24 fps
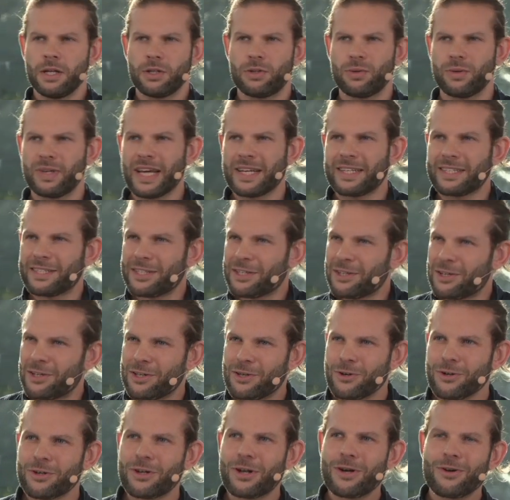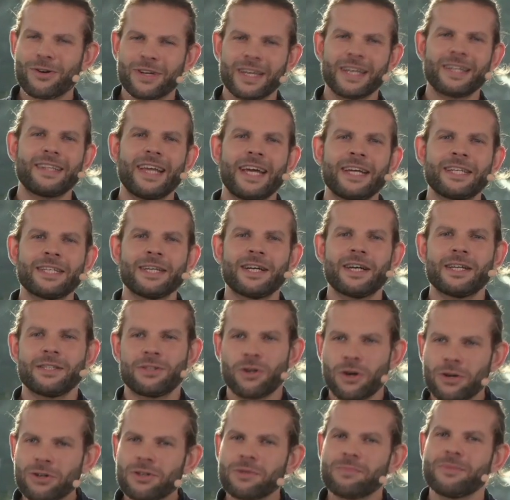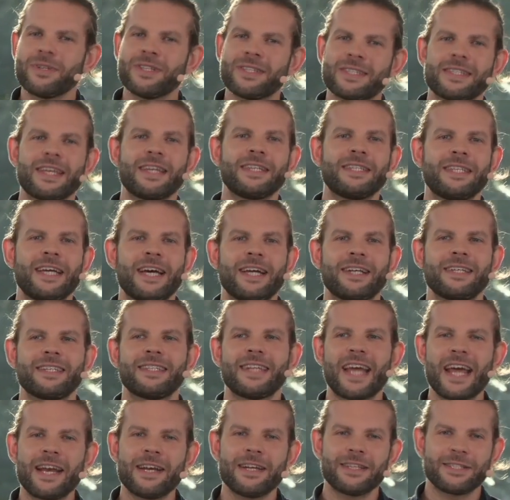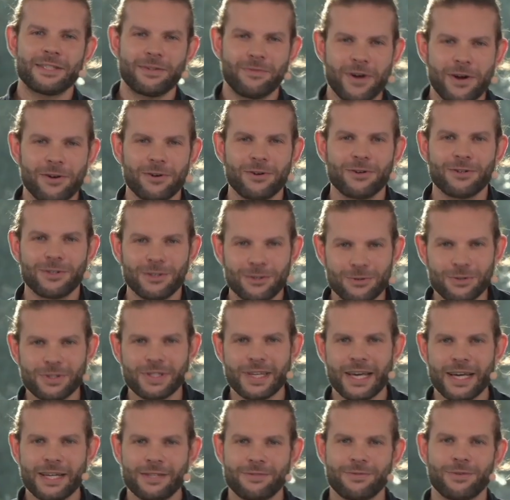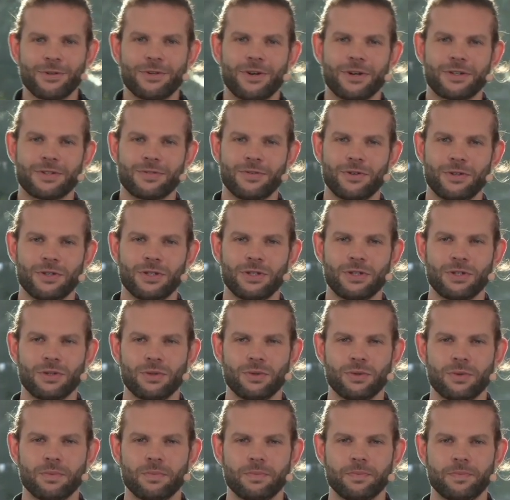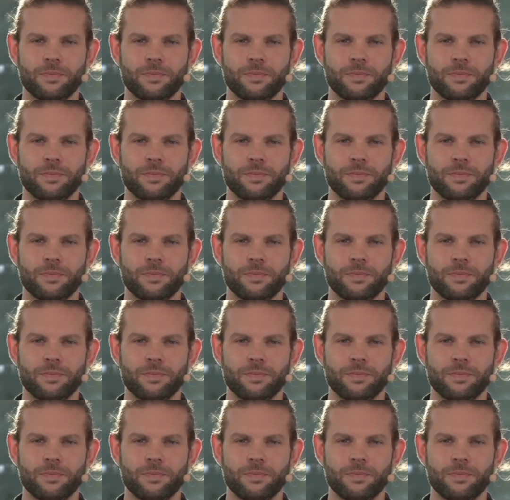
to get good-looking data documents at the end, then it's a very good use case for Dox42.